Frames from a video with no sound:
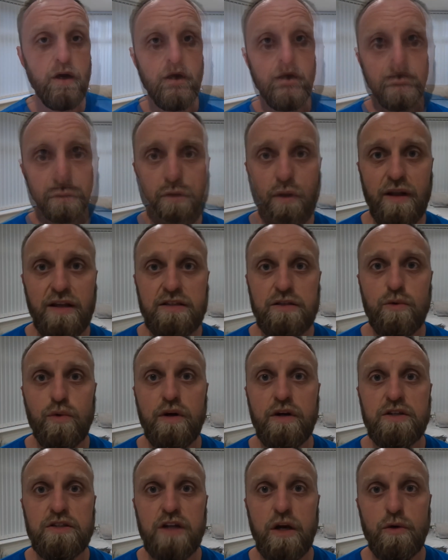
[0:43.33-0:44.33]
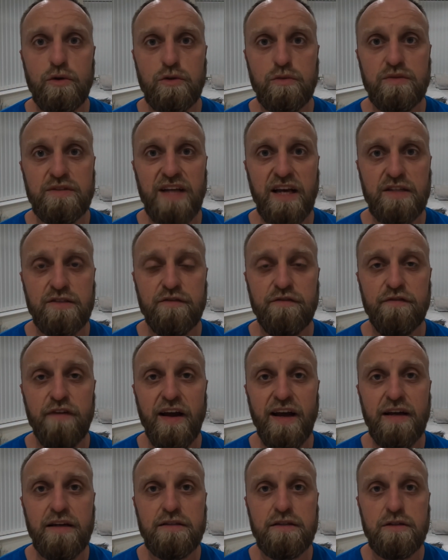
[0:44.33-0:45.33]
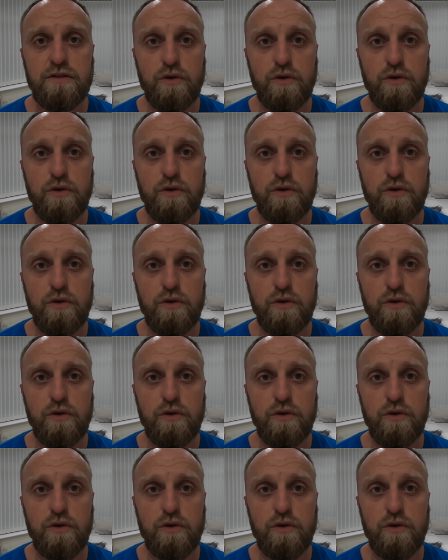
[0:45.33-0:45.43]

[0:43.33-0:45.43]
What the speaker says: So let's quickly start with some stats and facts.